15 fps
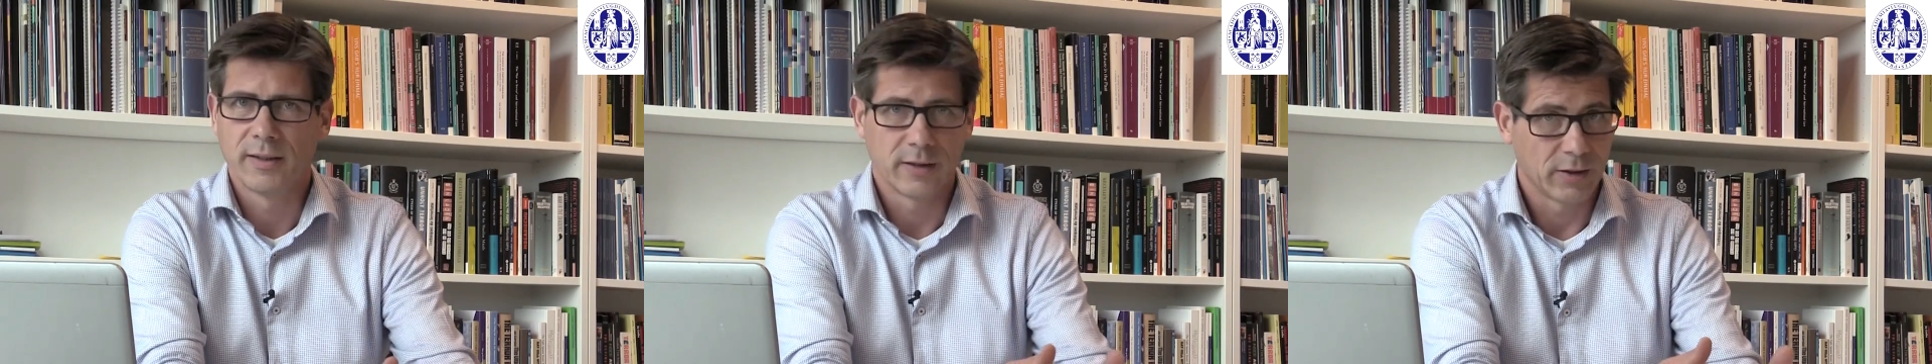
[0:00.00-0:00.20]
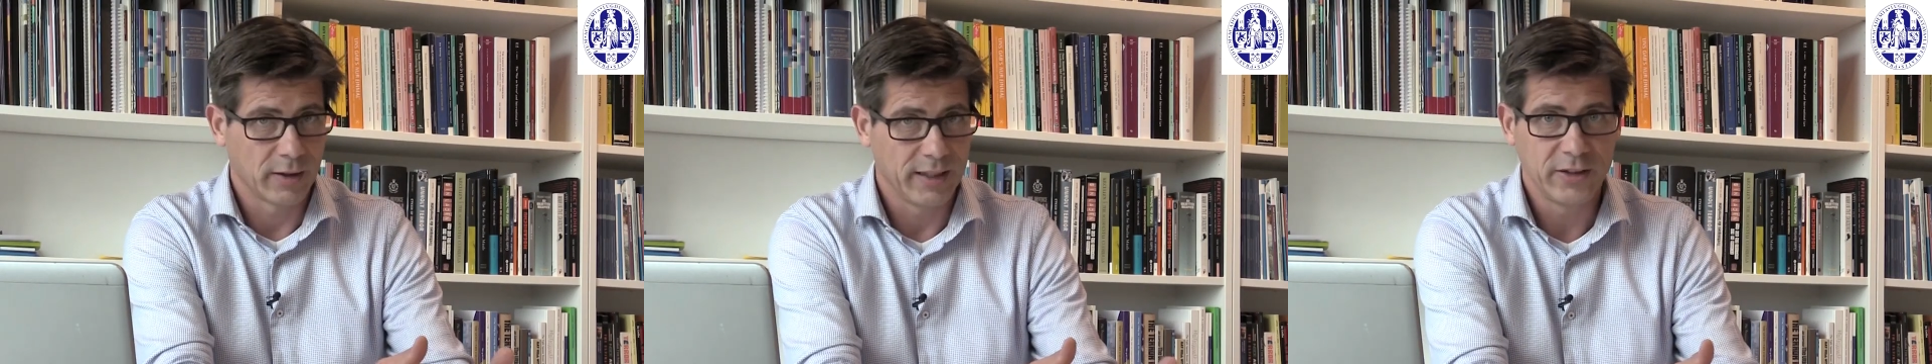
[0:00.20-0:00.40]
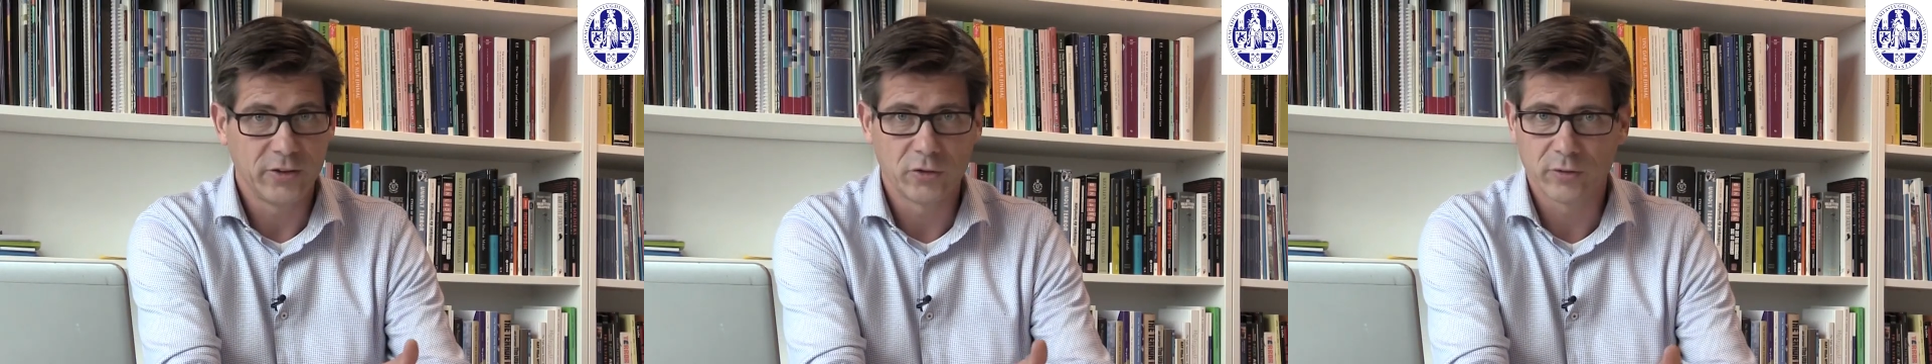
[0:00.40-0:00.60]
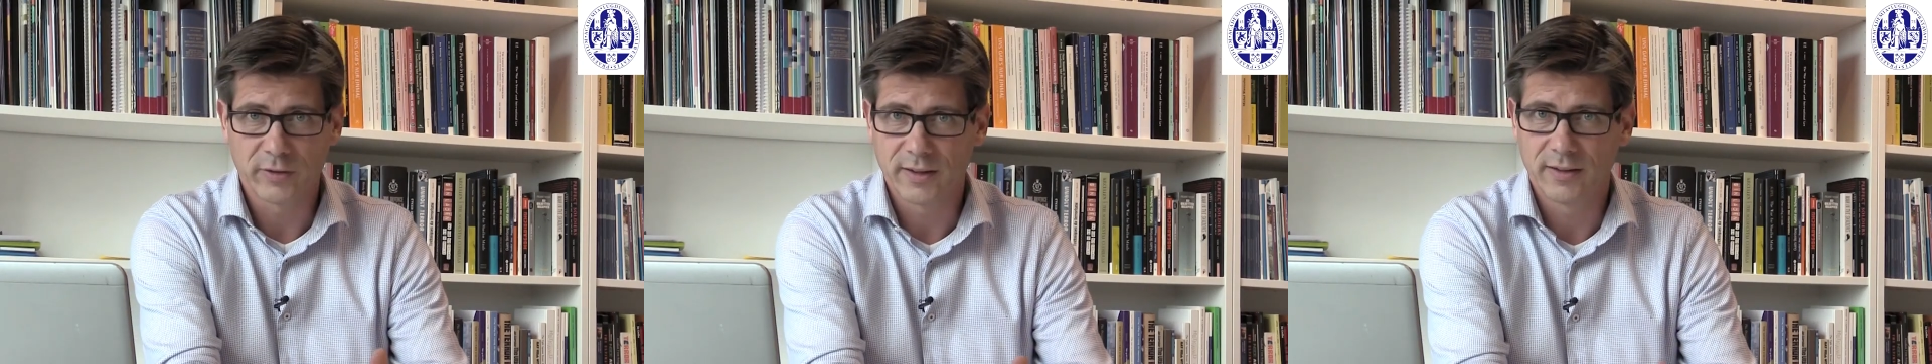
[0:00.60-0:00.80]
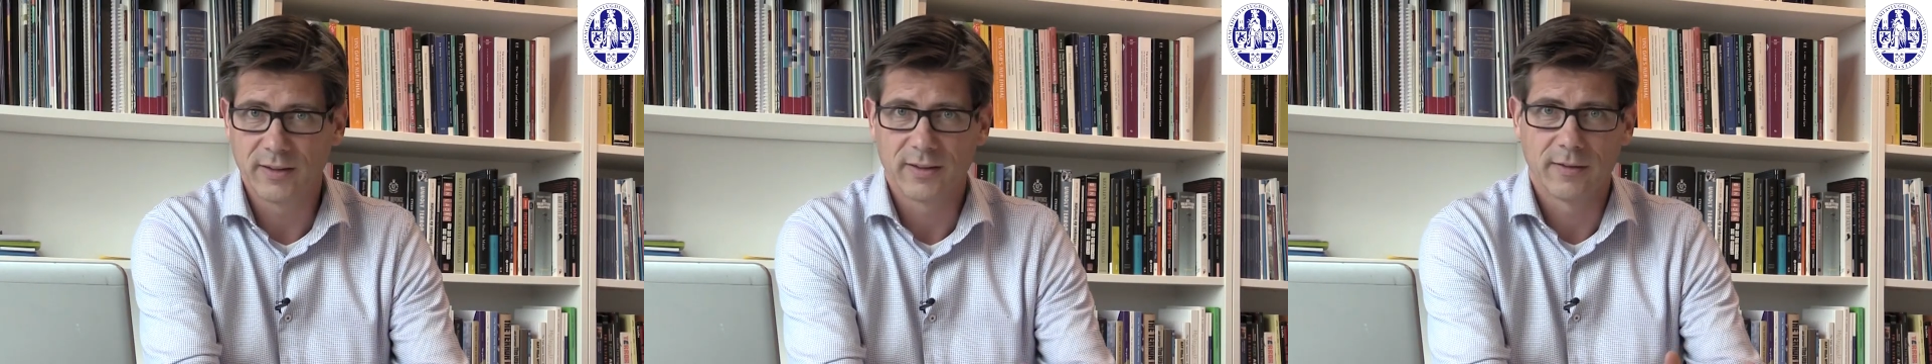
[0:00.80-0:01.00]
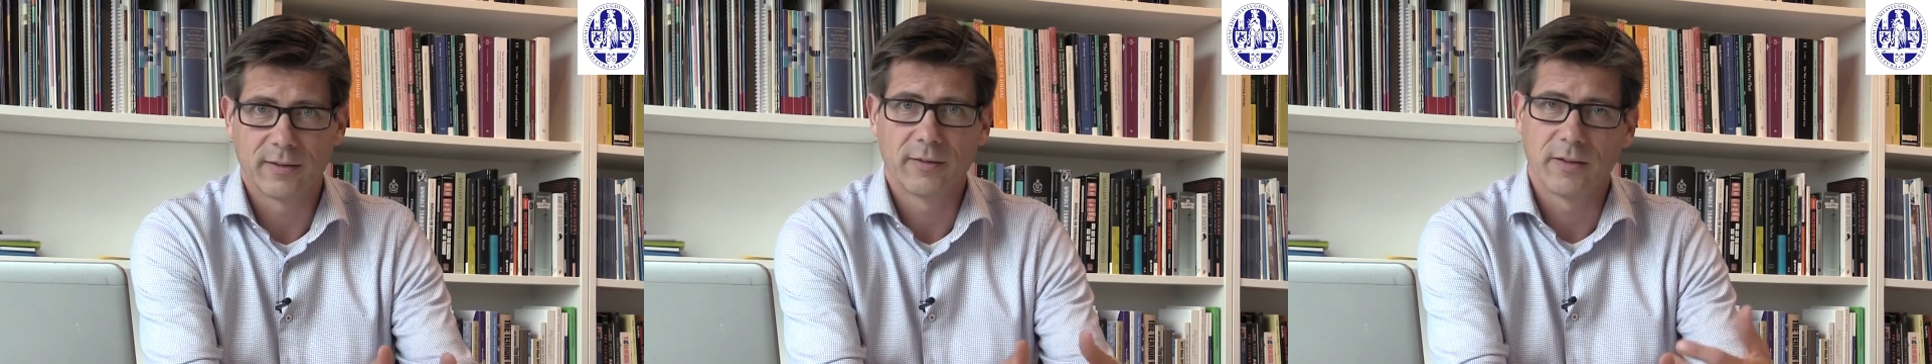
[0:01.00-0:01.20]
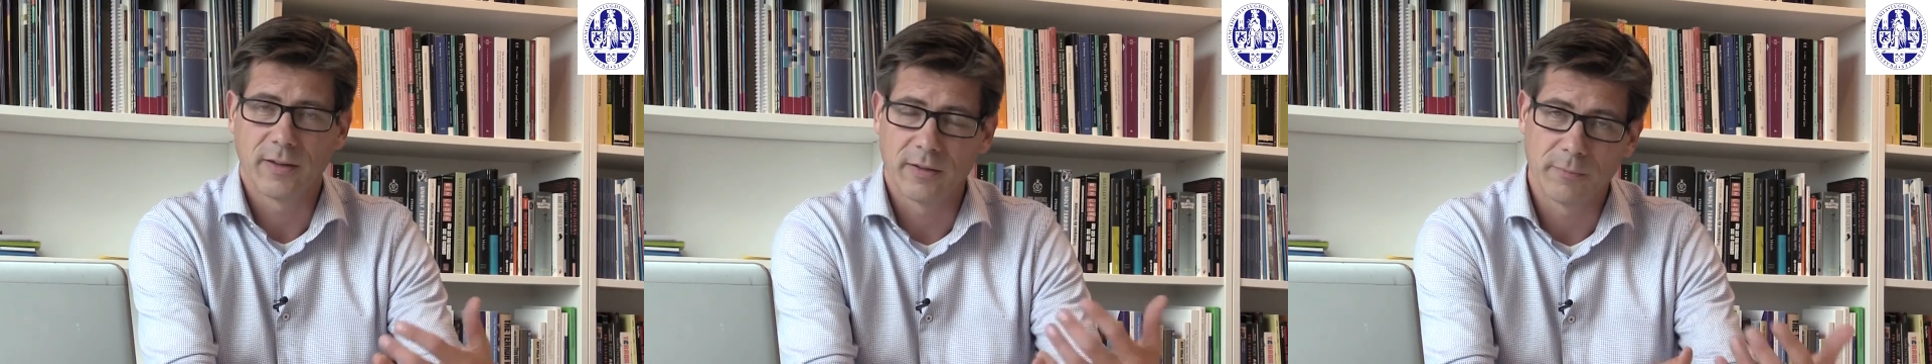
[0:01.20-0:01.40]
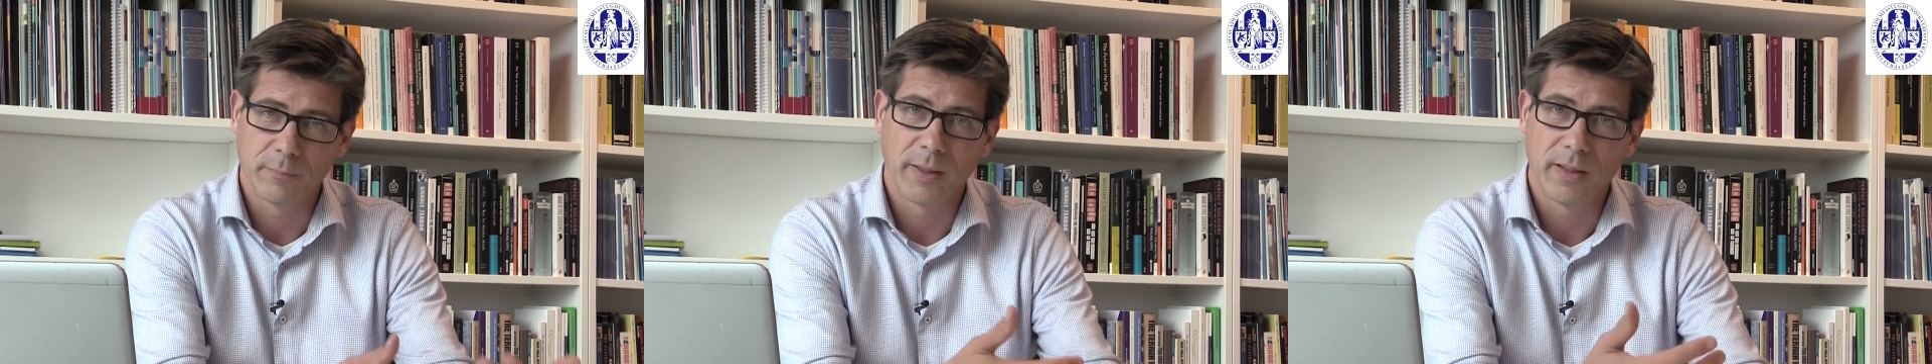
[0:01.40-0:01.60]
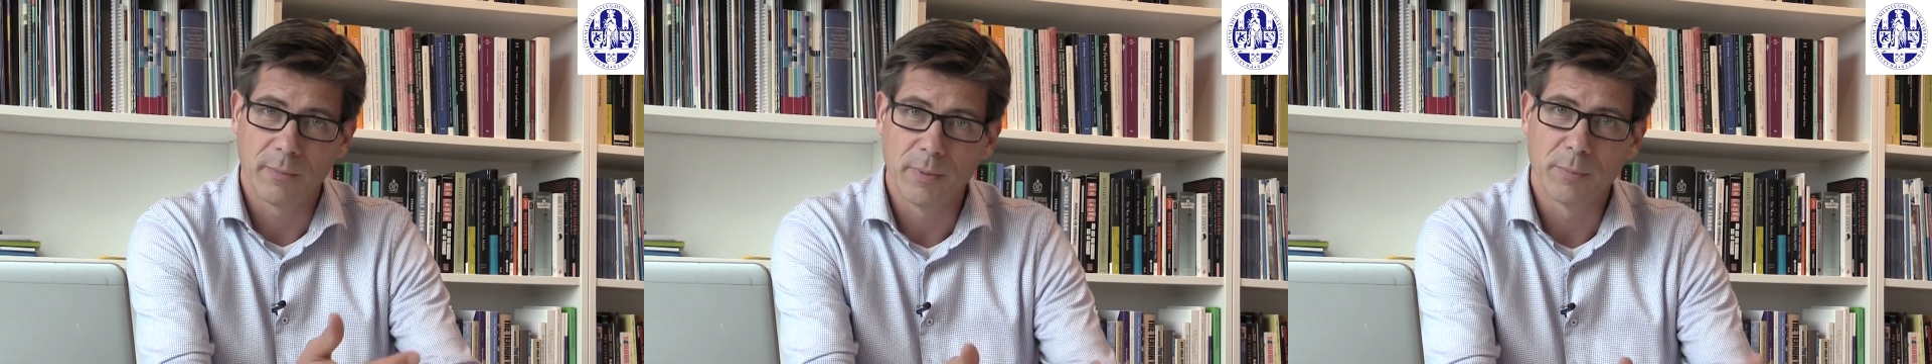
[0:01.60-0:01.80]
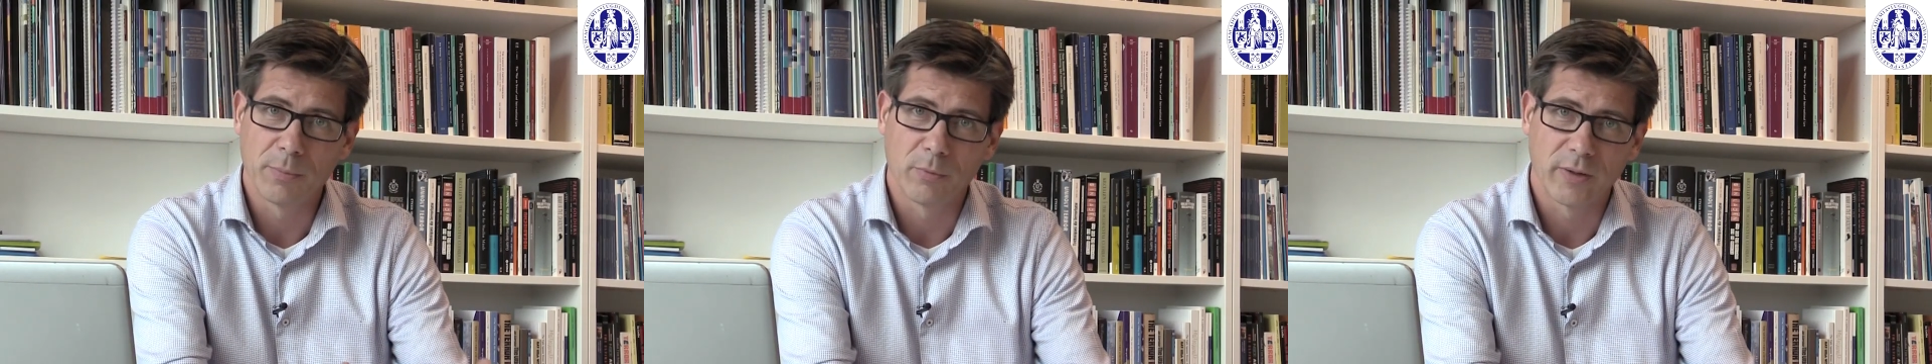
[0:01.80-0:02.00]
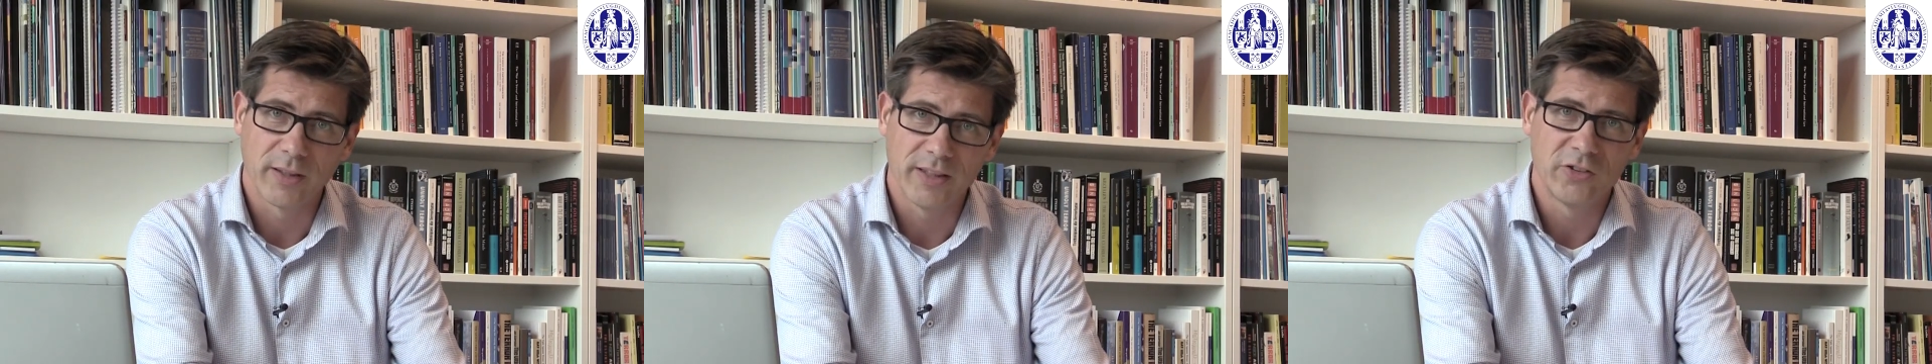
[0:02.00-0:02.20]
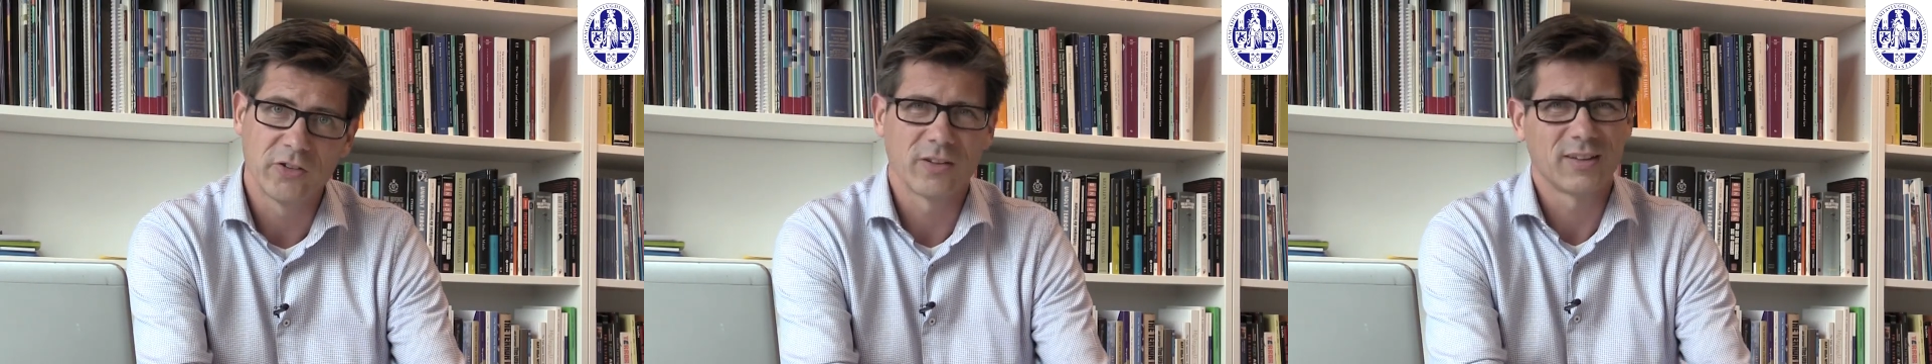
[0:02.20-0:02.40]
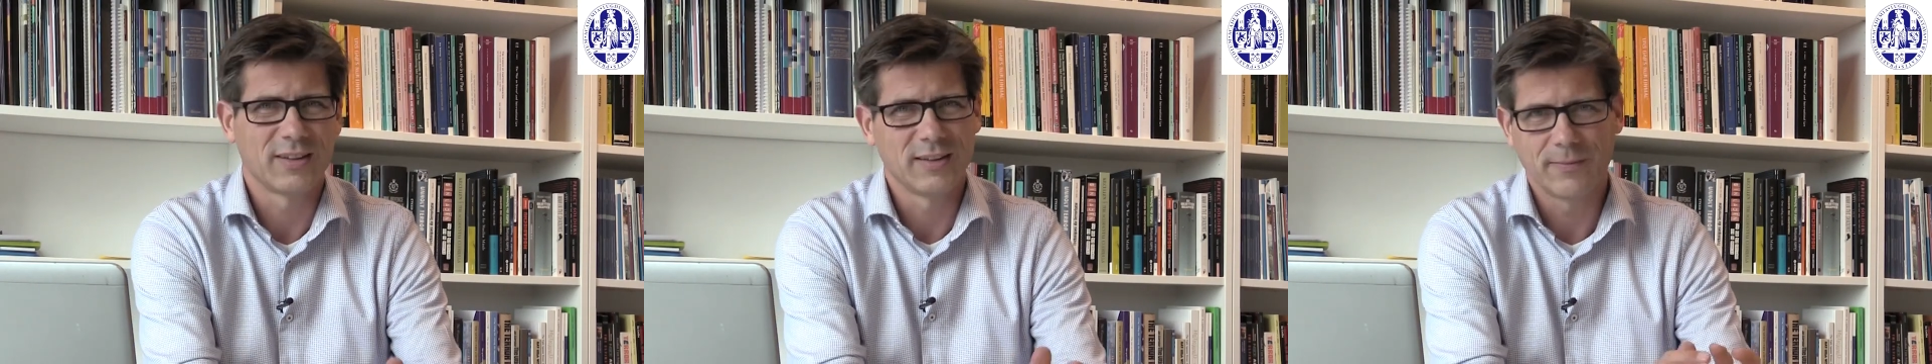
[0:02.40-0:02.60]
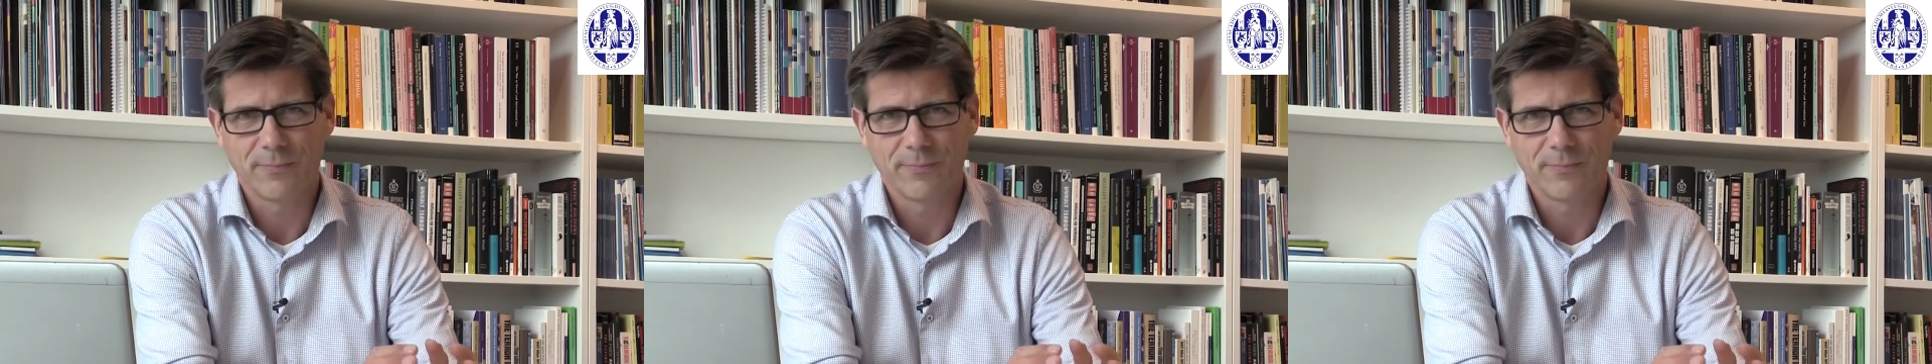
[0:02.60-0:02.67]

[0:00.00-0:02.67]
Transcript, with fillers: uh, injuring uh, uh, many people were injured,